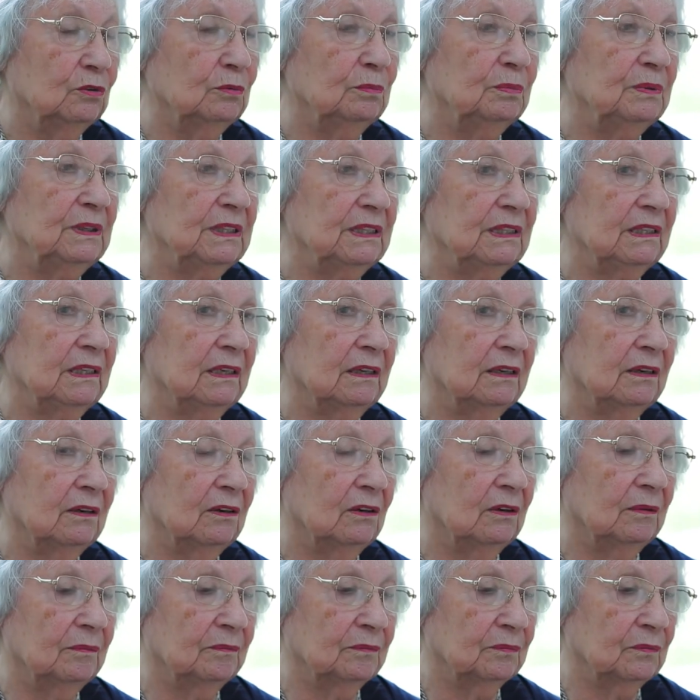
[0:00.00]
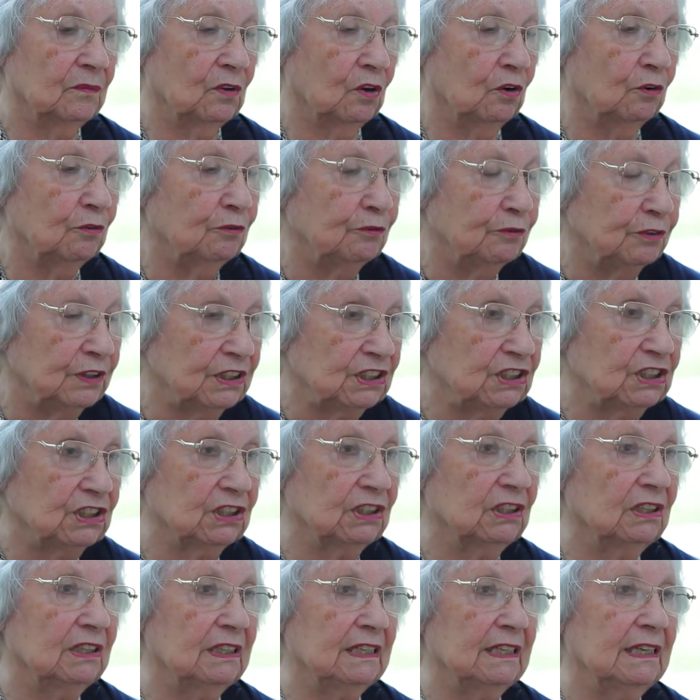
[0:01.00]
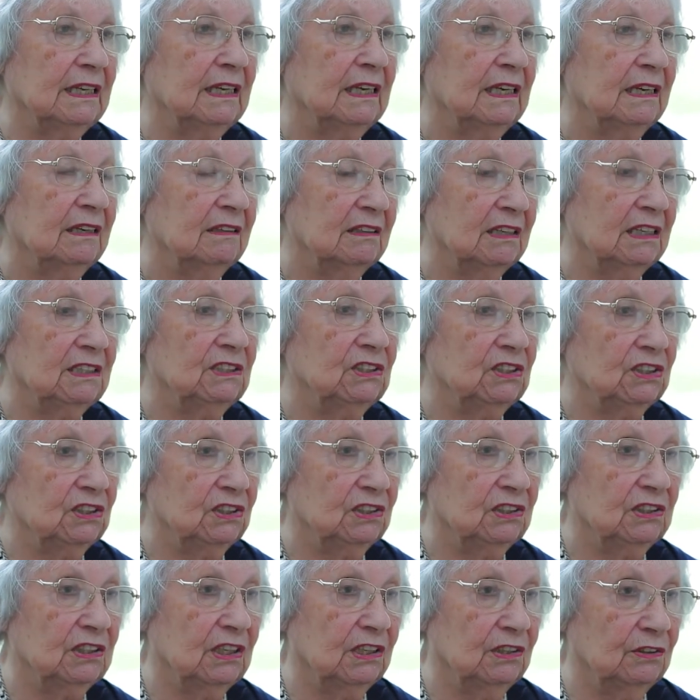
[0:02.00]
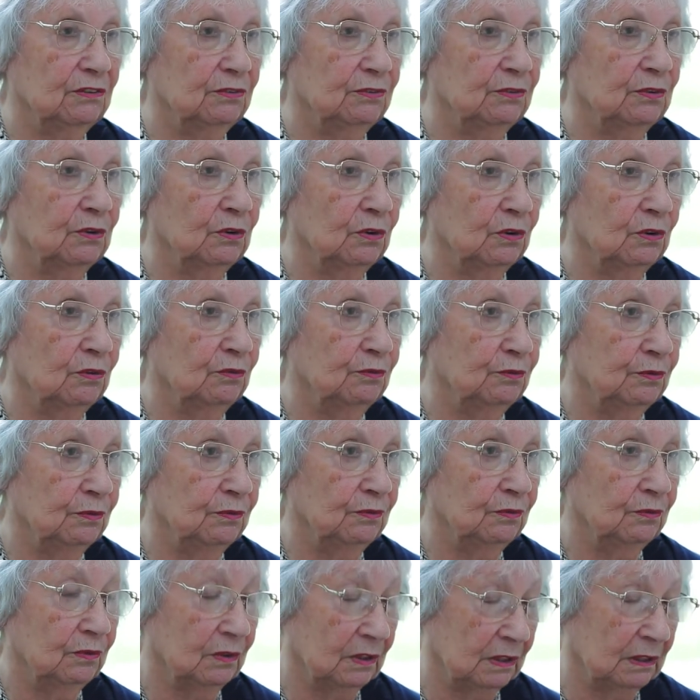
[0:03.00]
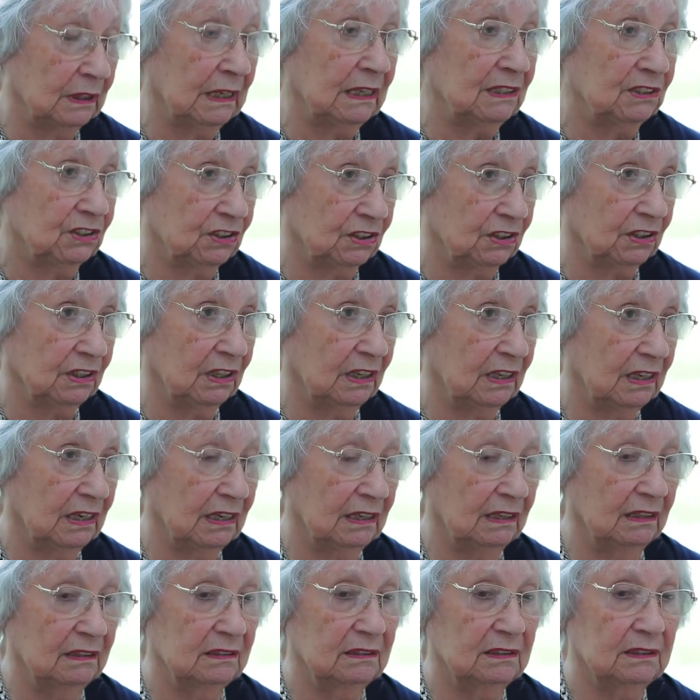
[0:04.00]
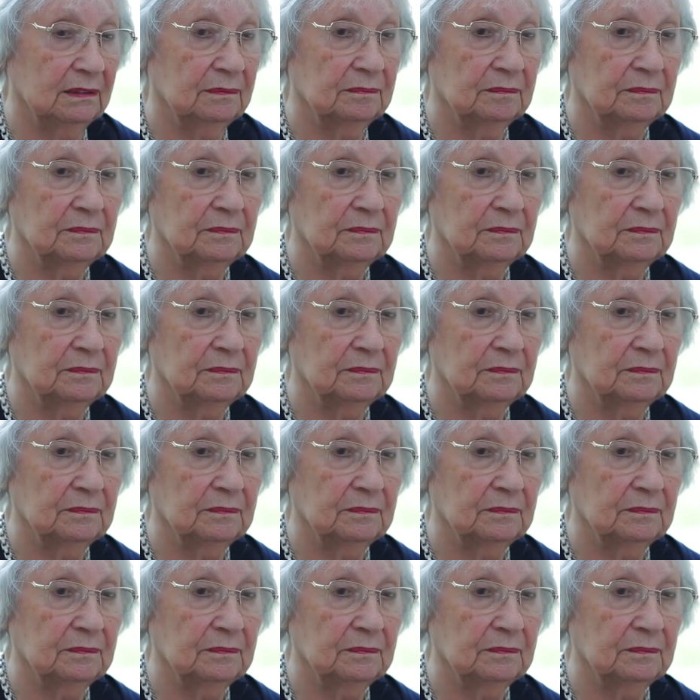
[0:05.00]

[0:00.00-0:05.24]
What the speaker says: be officially registered for ration cards.